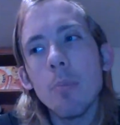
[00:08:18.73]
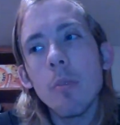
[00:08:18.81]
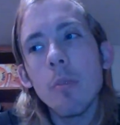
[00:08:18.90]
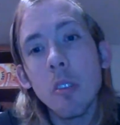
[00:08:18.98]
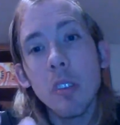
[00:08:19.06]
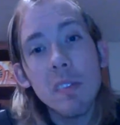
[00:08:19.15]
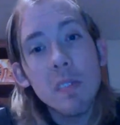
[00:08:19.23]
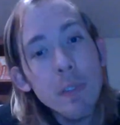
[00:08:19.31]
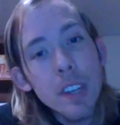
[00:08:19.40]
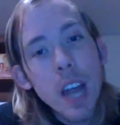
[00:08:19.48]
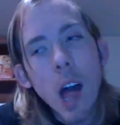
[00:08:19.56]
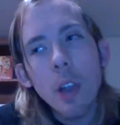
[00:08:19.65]
So it's
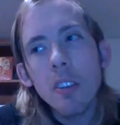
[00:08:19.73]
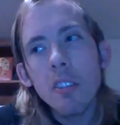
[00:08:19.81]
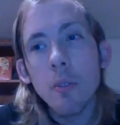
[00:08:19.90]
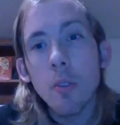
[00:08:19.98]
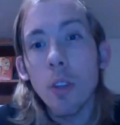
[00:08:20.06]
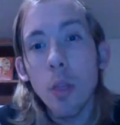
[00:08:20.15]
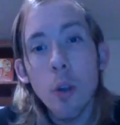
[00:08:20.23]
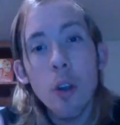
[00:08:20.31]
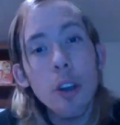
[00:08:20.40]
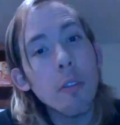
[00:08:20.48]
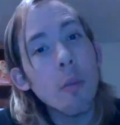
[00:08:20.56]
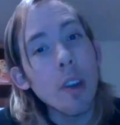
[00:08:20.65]
$50 for 30
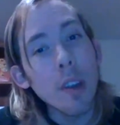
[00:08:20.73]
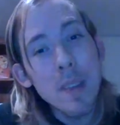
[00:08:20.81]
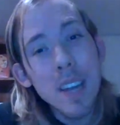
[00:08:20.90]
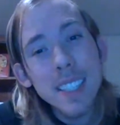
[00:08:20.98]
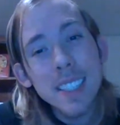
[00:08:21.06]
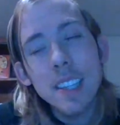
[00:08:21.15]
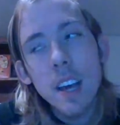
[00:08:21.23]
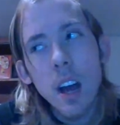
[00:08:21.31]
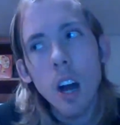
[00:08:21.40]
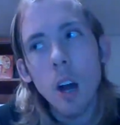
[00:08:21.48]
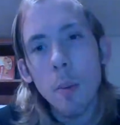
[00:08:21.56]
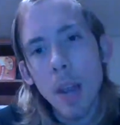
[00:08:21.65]
to 40 minutes,
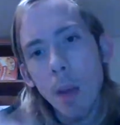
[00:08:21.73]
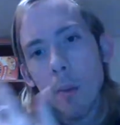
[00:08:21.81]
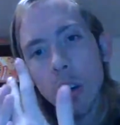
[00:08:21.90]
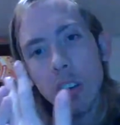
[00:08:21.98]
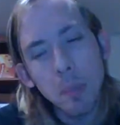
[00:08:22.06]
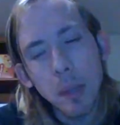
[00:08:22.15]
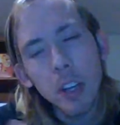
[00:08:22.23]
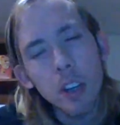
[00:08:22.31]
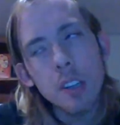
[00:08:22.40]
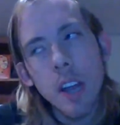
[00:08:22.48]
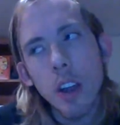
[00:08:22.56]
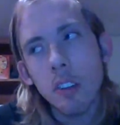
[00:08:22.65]
and I will explain your
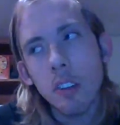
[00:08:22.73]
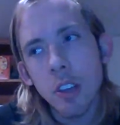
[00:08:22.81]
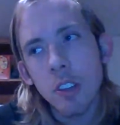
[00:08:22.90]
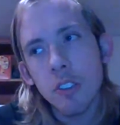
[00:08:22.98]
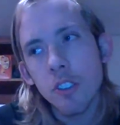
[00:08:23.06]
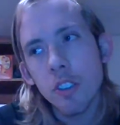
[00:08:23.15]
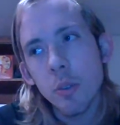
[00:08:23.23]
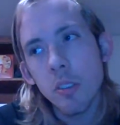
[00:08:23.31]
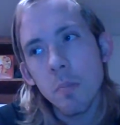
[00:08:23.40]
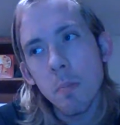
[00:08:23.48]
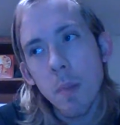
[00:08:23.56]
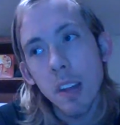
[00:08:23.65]
entire astrology to you as
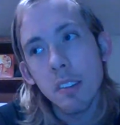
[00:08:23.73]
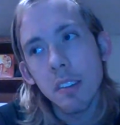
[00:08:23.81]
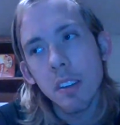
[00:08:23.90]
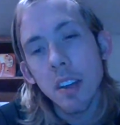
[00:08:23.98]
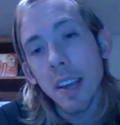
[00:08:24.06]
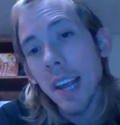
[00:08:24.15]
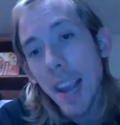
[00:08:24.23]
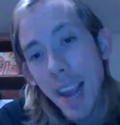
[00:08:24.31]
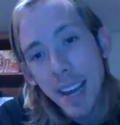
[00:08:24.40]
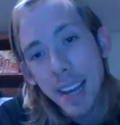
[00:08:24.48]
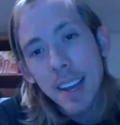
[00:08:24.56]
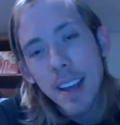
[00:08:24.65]
best as I
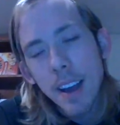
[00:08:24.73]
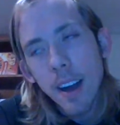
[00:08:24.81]
can,